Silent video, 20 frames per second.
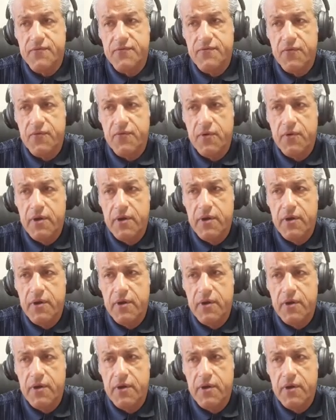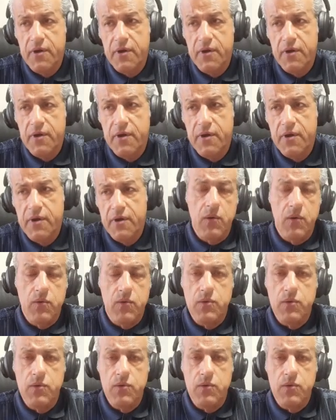and they have come to a
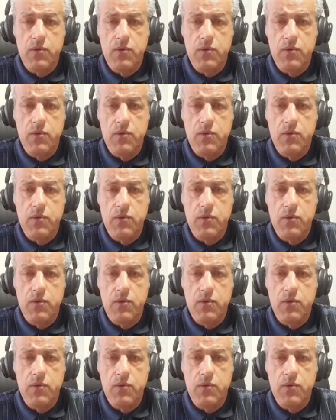chart